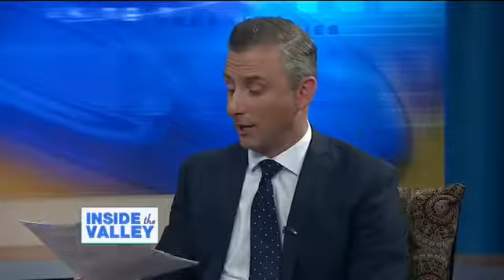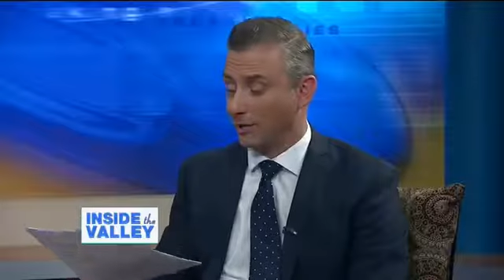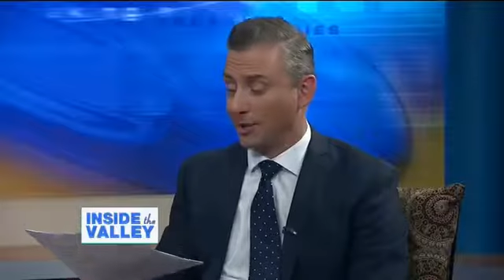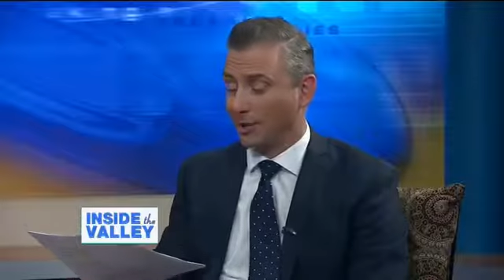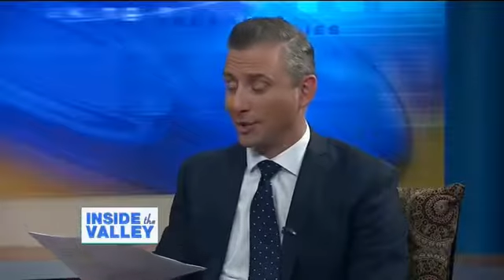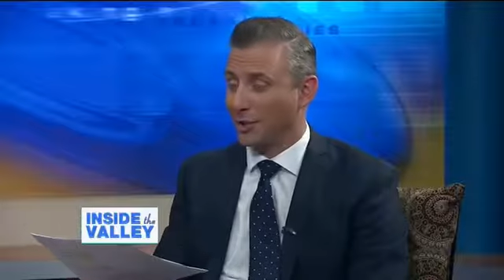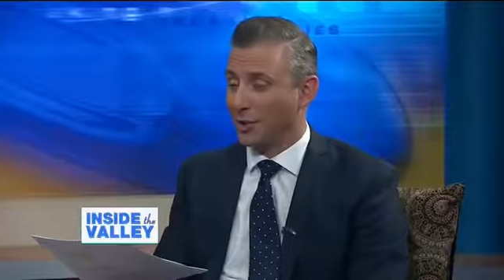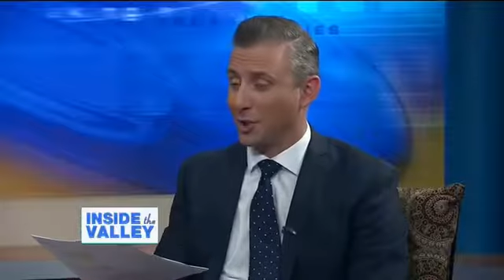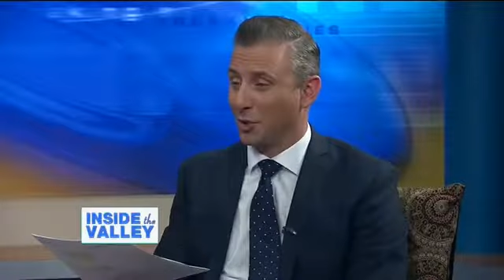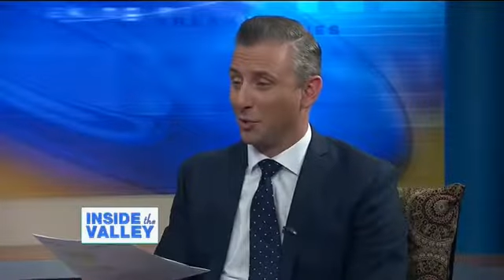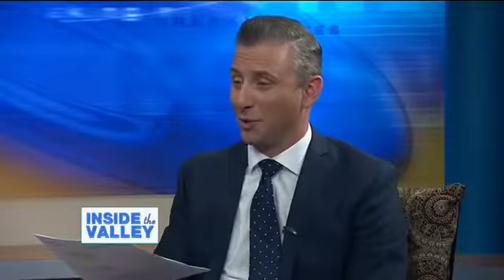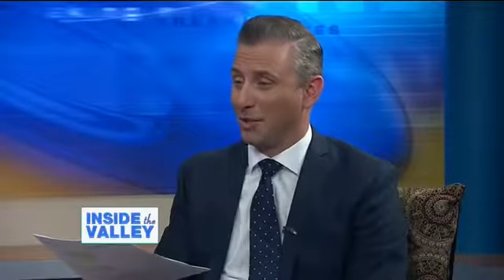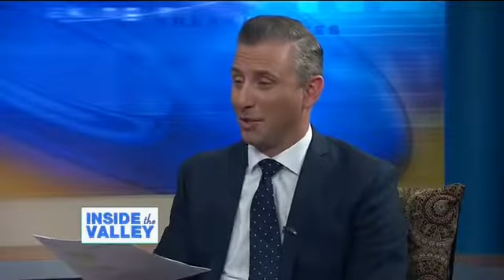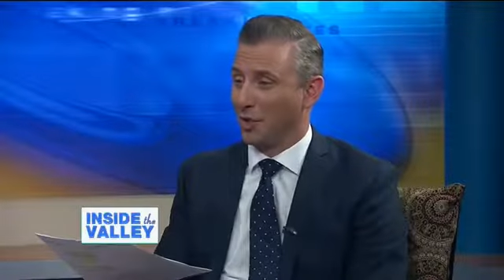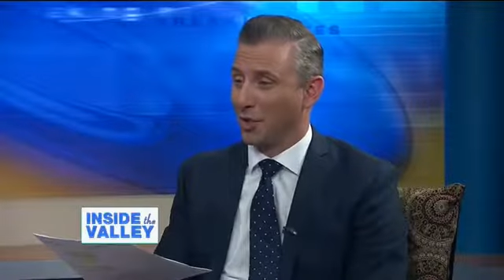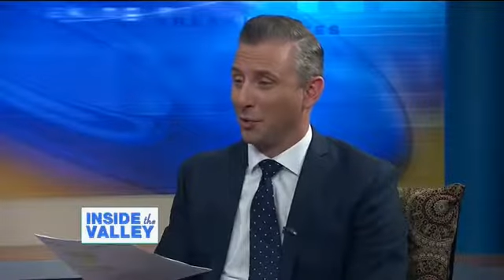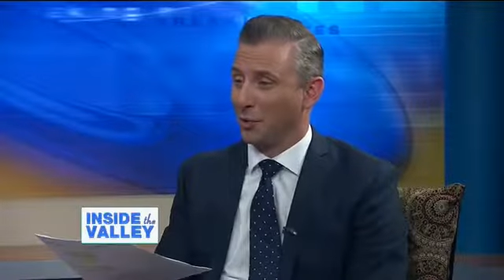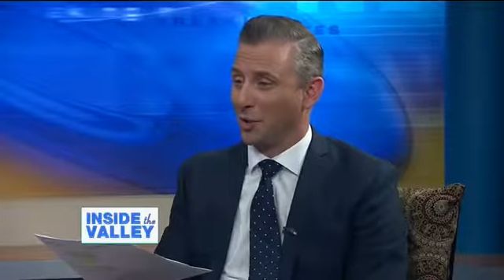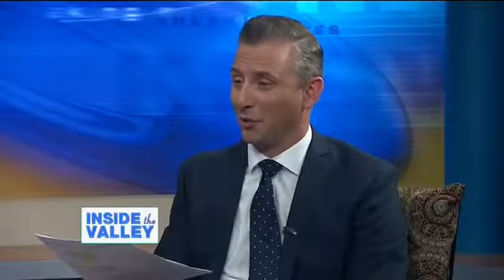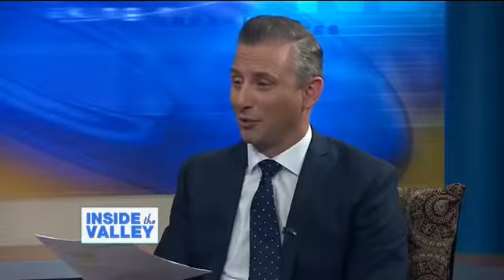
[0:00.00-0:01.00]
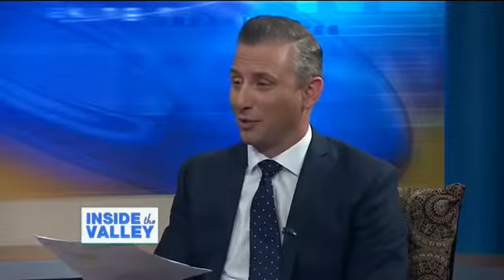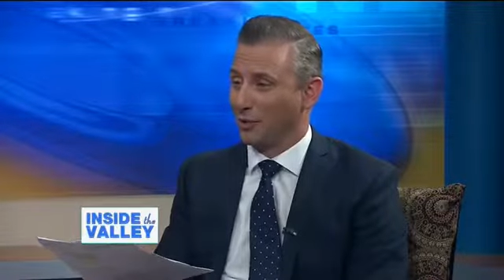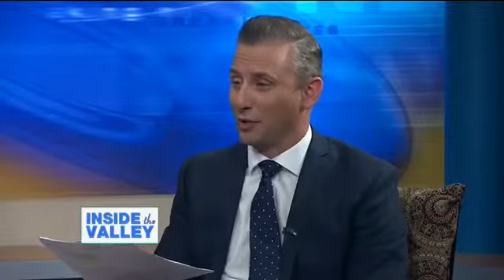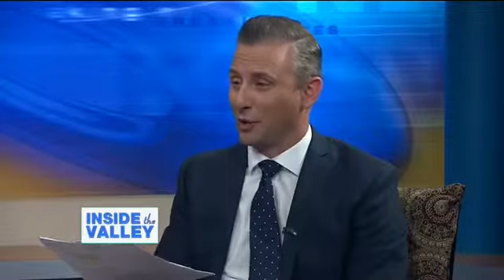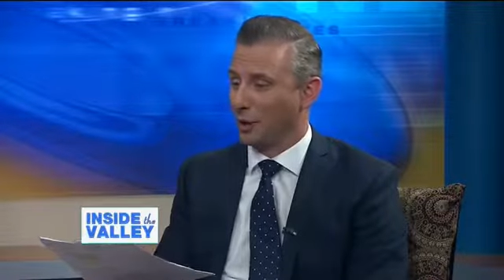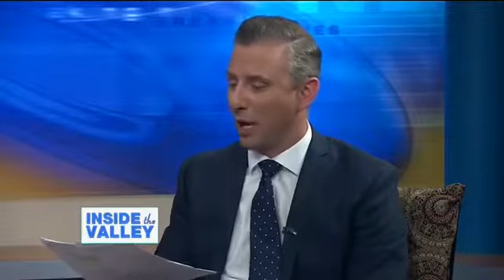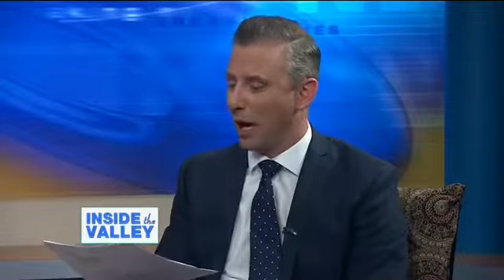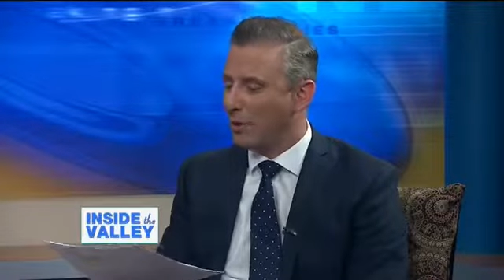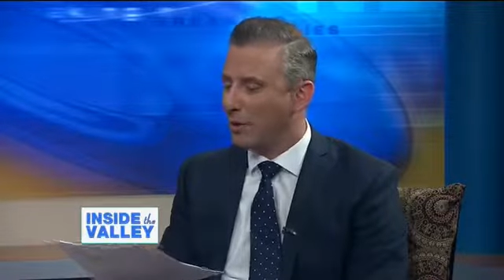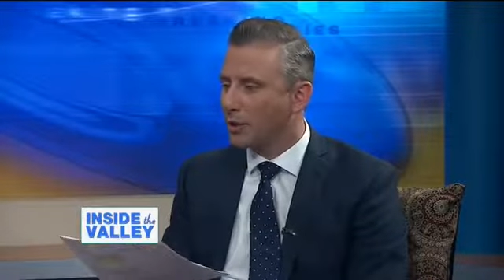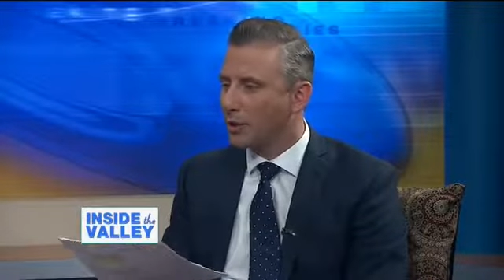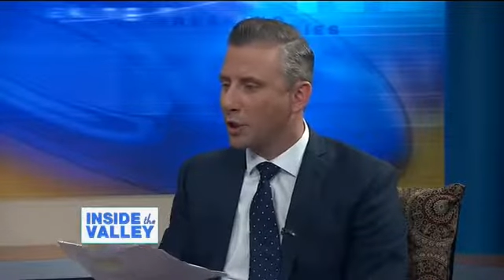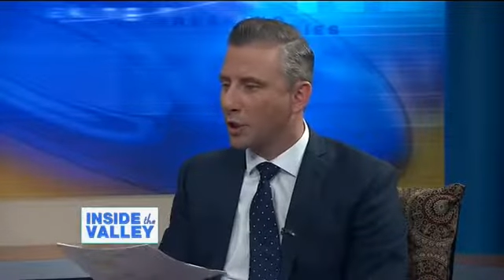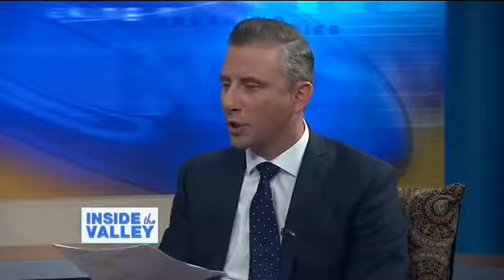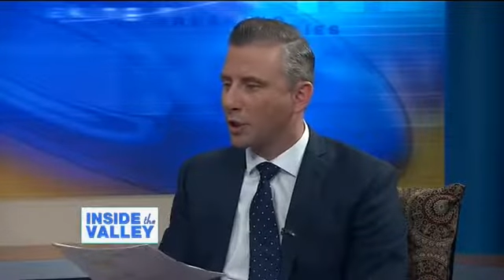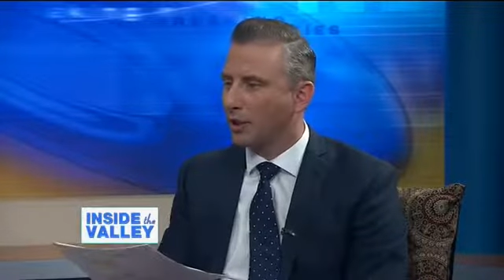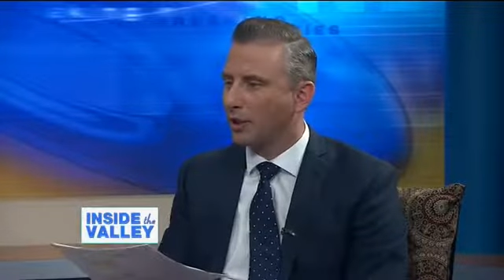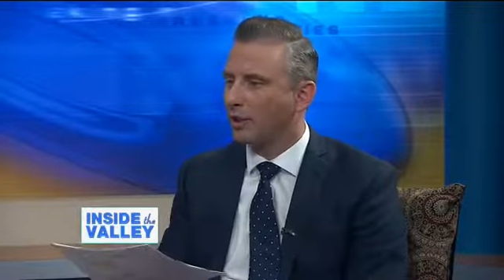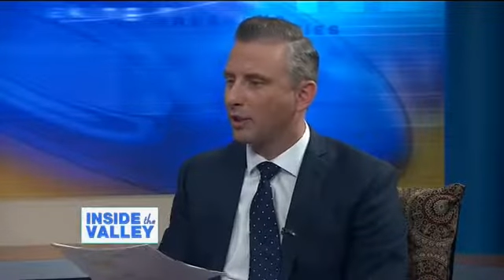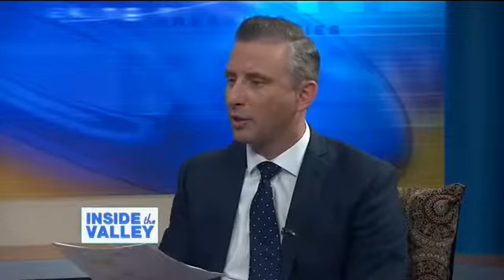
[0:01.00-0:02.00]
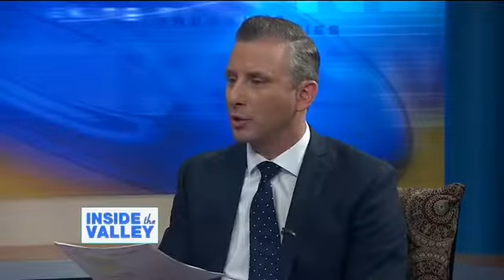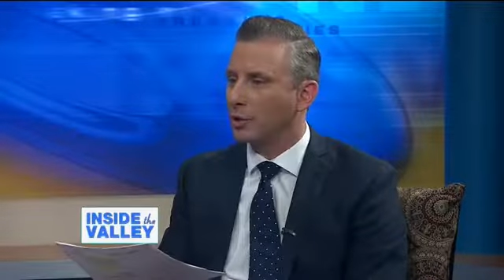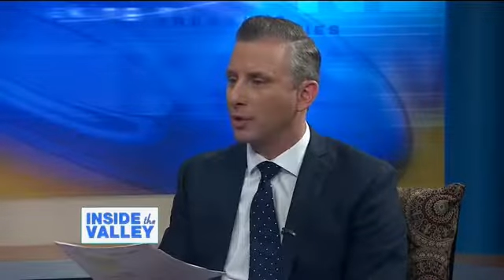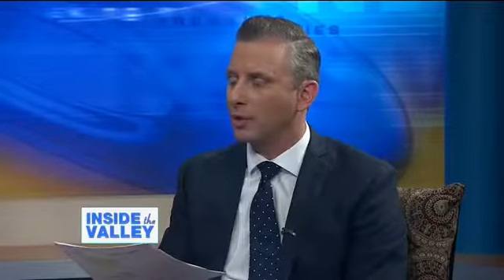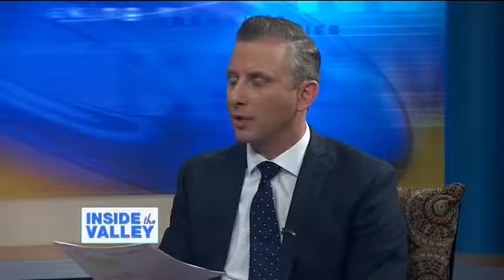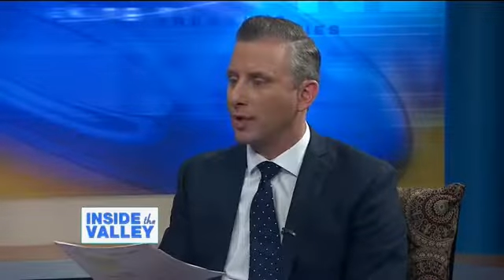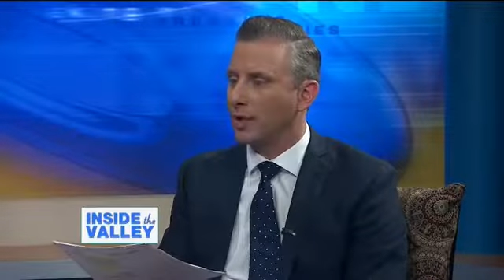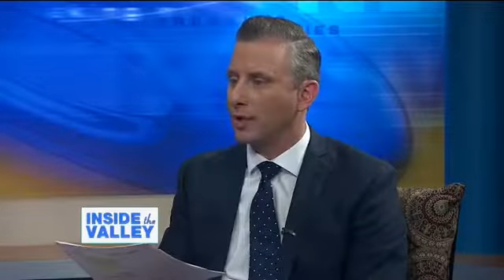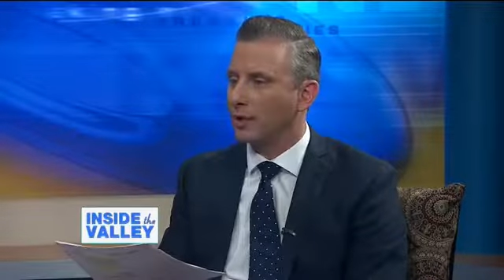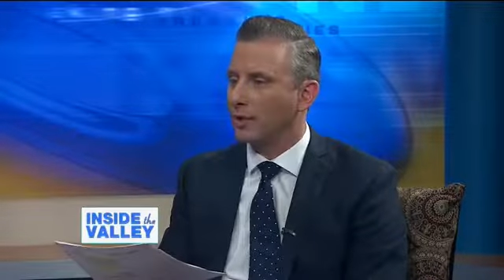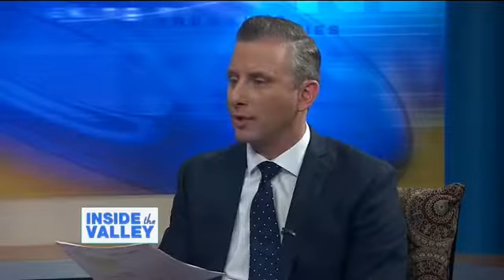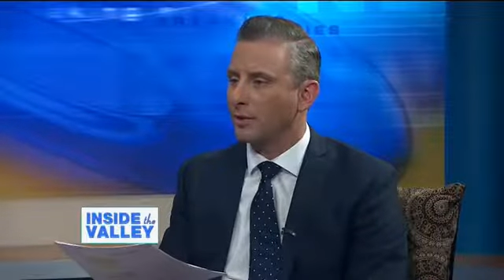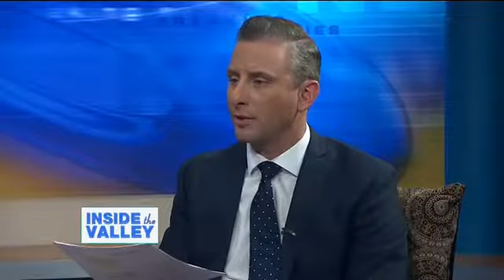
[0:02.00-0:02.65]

like it's going to be a good one yeah. for sure. How much are individual tickets?